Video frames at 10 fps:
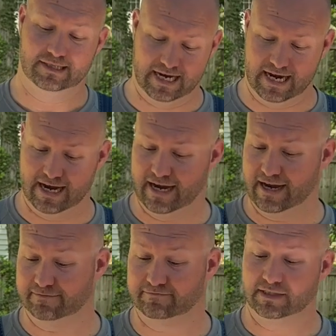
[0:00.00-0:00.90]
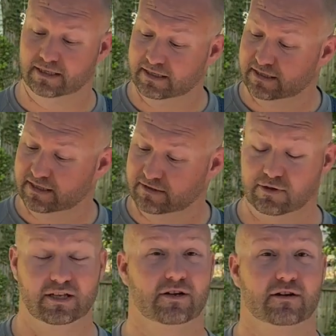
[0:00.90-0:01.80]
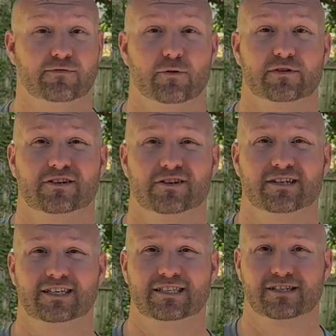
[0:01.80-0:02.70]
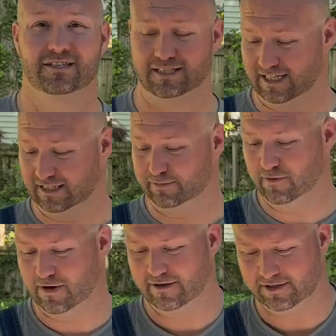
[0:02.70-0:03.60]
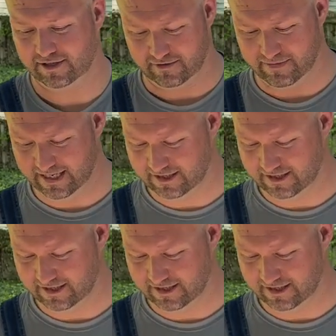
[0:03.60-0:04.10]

And really looking forward to cooking these because it's been a while since I made